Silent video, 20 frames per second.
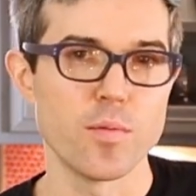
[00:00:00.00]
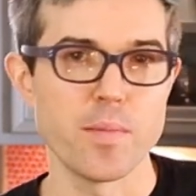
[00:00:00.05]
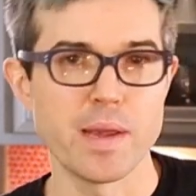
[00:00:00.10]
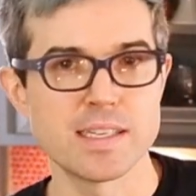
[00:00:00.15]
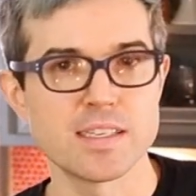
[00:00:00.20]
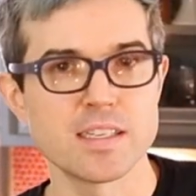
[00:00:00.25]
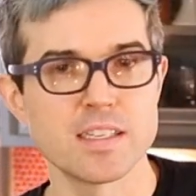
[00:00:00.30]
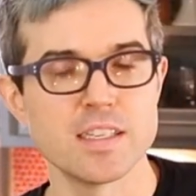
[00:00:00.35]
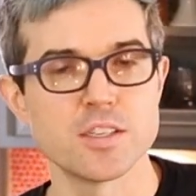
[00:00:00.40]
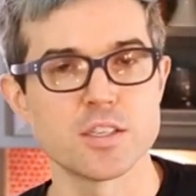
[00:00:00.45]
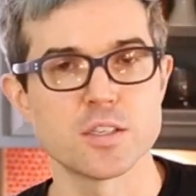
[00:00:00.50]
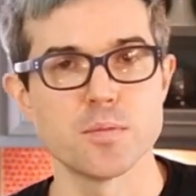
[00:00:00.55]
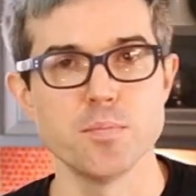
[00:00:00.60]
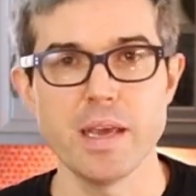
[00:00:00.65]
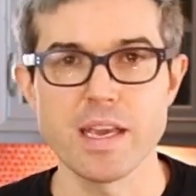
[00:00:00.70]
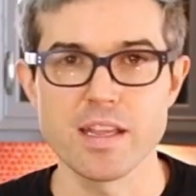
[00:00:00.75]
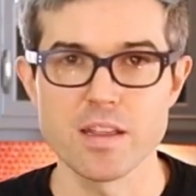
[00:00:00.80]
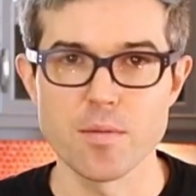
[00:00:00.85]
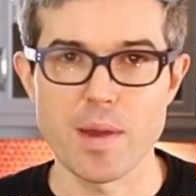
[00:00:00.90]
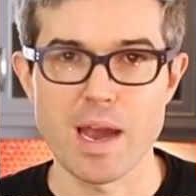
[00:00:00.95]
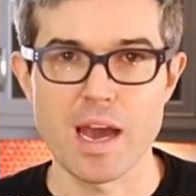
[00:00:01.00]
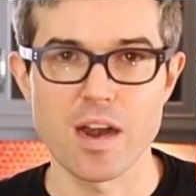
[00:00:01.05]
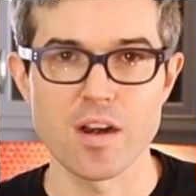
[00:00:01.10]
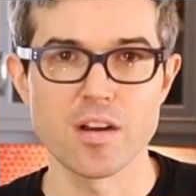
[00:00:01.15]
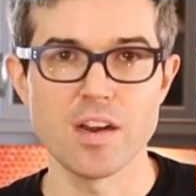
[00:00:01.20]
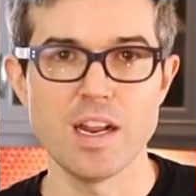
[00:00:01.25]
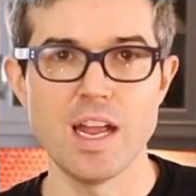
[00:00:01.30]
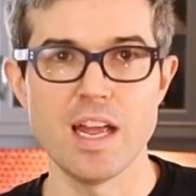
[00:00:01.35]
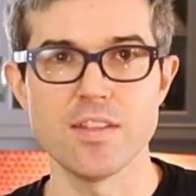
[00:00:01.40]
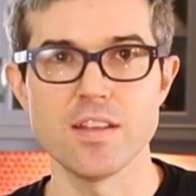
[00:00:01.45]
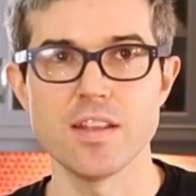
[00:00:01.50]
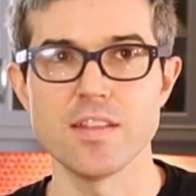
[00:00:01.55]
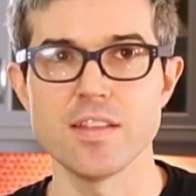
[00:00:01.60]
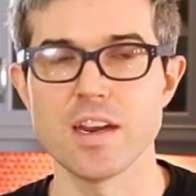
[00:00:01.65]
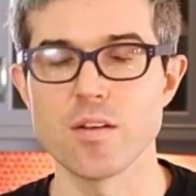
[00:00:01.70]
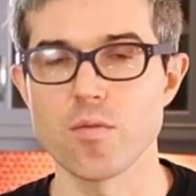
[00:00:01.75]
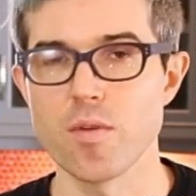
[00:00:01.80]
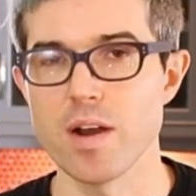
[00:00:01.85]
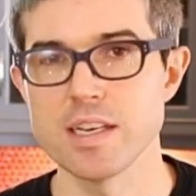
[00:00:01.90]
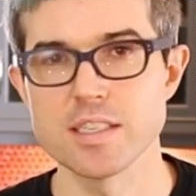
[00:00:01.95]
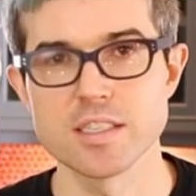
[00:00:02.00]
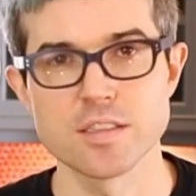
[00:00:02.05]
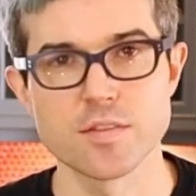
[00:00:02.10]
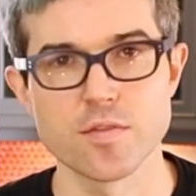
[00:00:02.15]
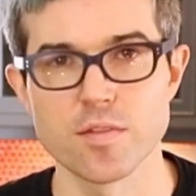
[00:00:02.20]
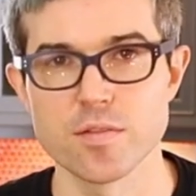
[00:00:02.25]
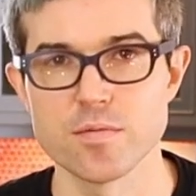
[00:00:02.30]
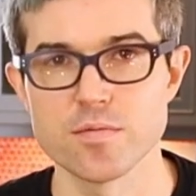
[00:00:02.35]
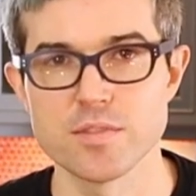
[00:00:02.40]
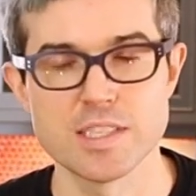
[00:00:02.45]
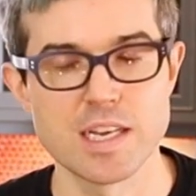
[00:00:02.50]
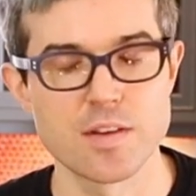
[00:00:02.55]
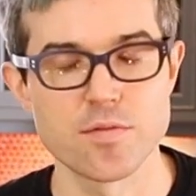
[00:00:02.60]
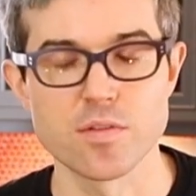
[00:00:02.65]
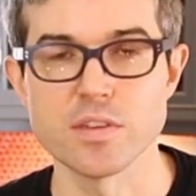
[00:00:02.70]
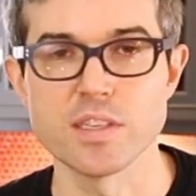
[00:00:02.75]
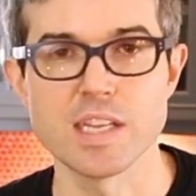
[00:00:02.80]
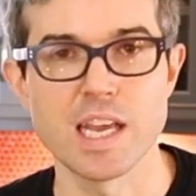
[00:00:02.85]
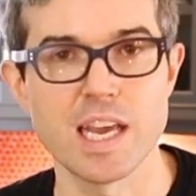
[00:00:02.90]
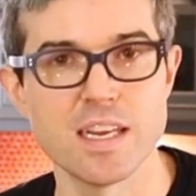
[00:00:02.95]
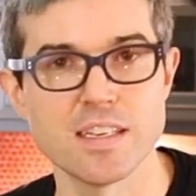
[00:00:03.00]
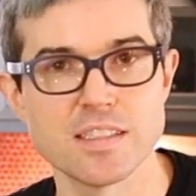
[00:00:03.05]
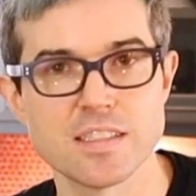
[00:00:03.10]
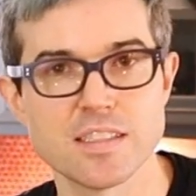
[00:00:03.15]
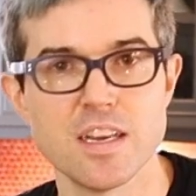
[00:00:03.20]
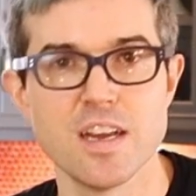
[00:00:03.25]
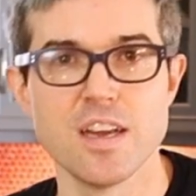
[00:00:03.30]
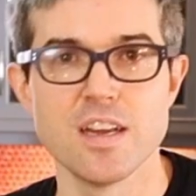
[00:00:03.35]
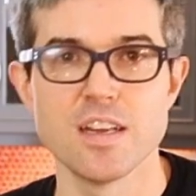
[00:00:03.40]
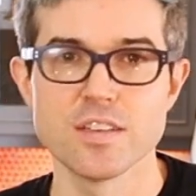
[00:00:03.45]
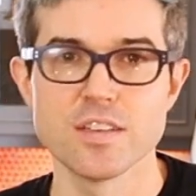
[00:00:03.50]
We basically just make the batter and then they rest for several days.